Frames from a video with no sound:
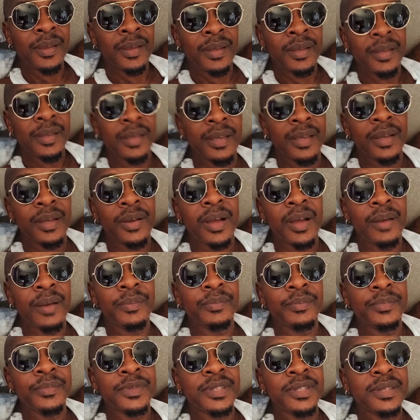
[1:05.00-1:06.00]
Here,
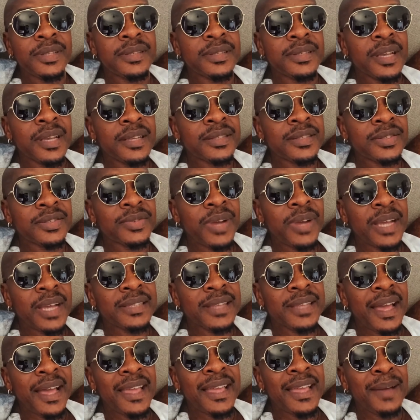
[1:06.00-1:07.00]
Jesus
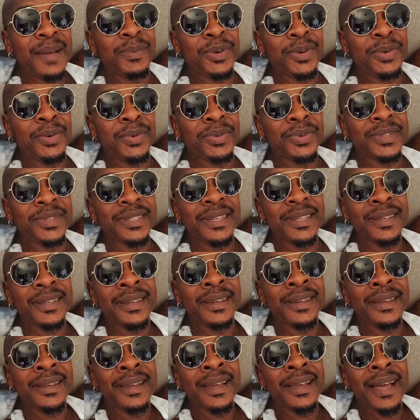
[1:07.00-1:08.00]
Christ, I am Kuti.
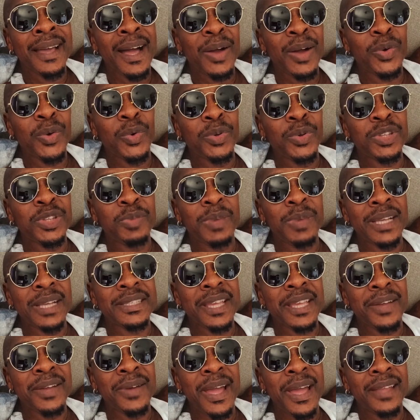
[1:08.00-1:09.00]
Akuti, me
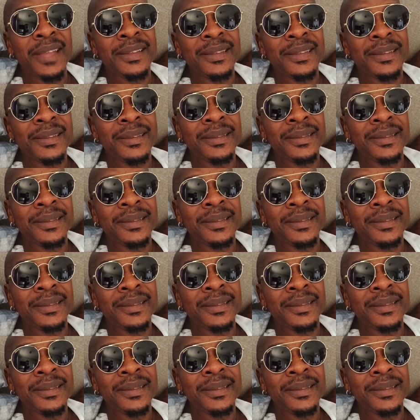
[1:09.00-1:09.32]
say, right?